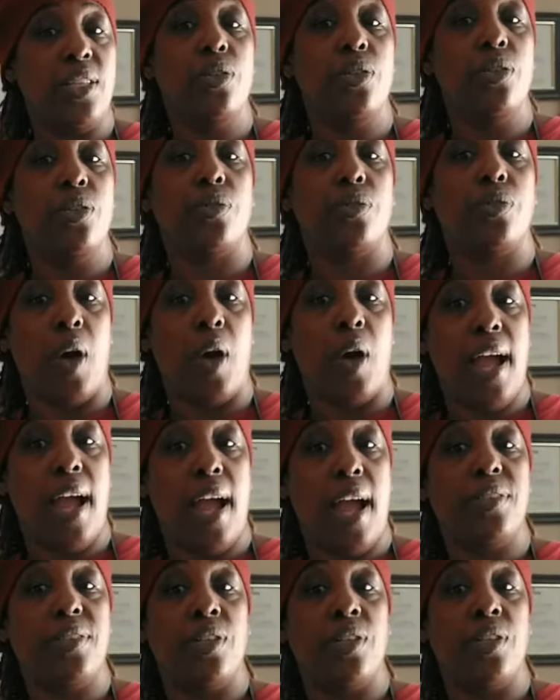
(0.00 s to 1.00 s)

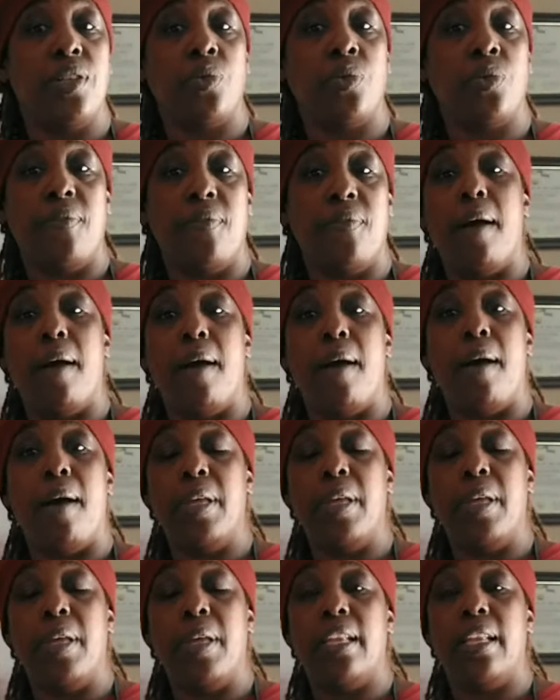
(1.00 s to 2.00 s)
125
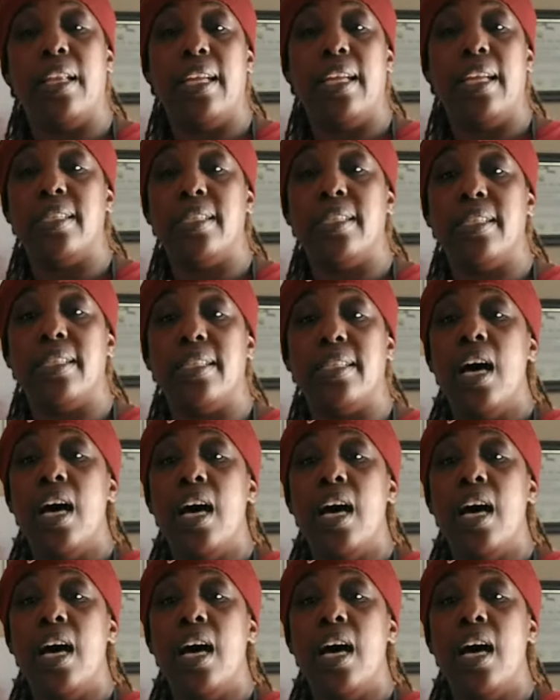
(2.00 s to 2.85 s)
milliliters of the